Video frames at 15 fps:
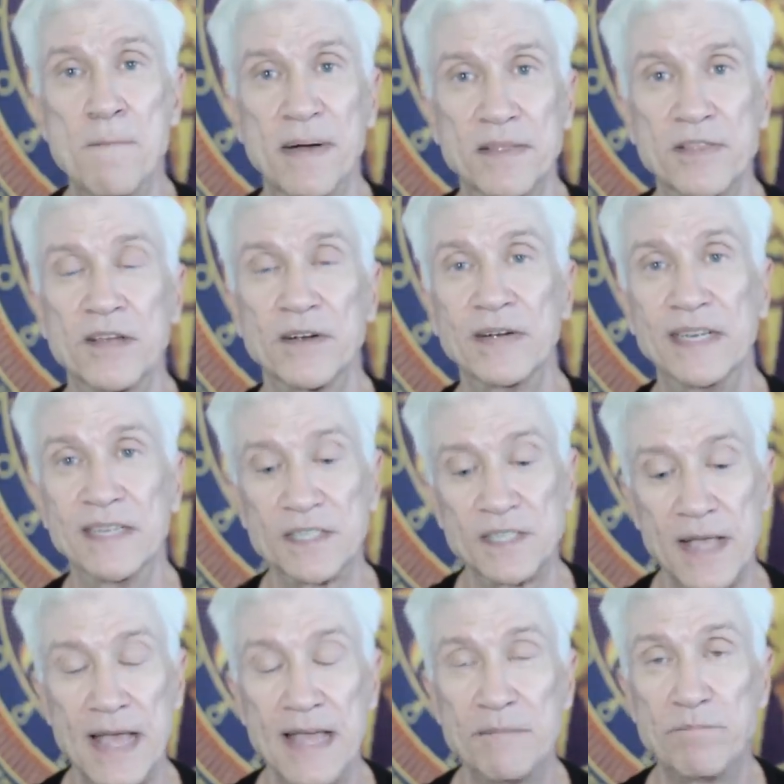But there
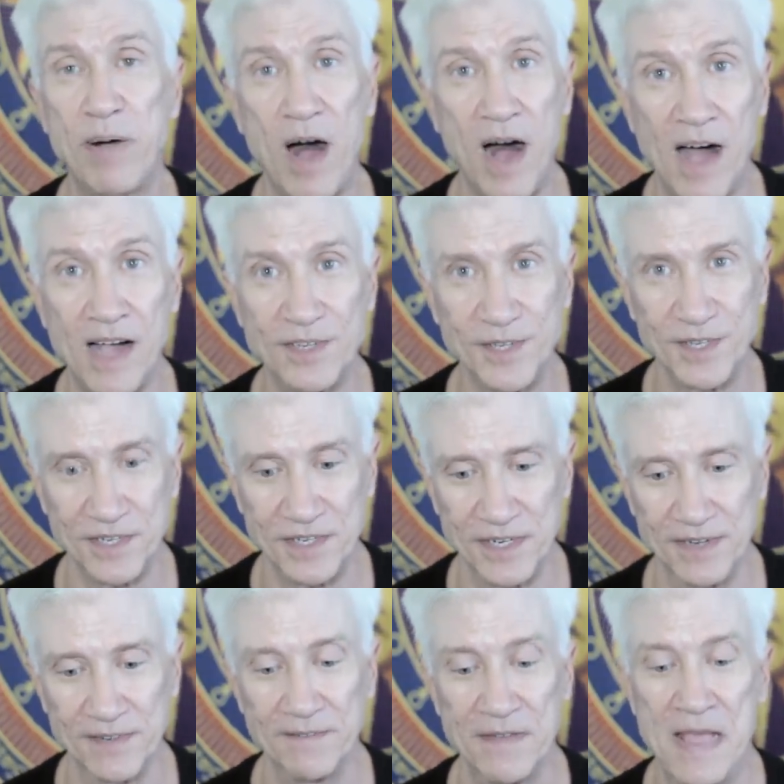is a
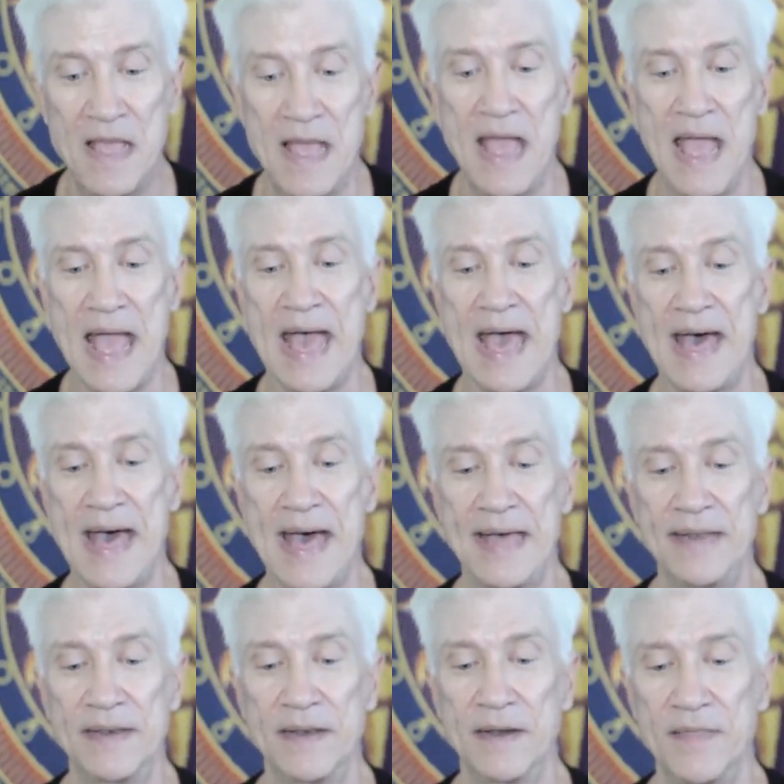positive,
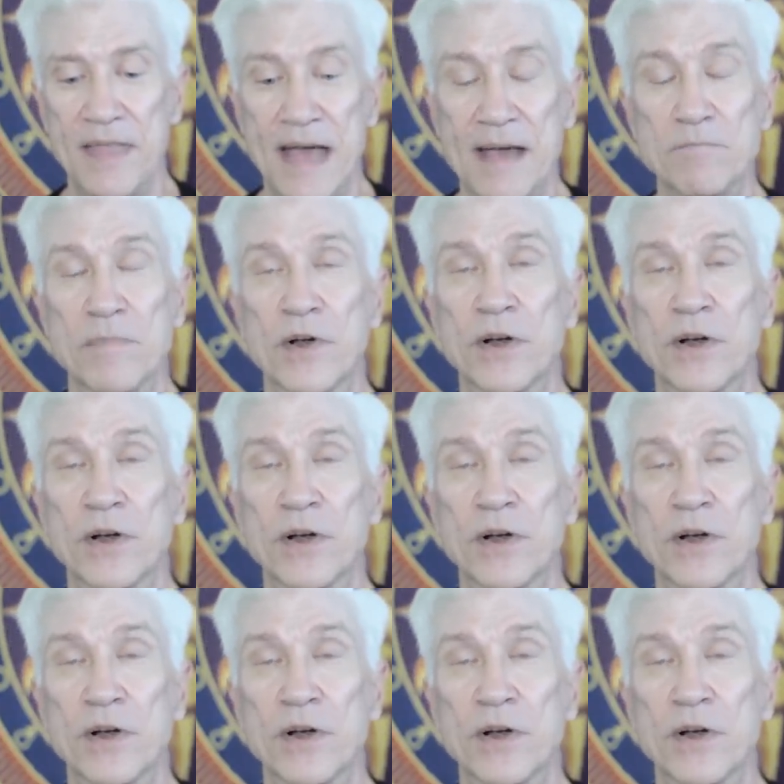and that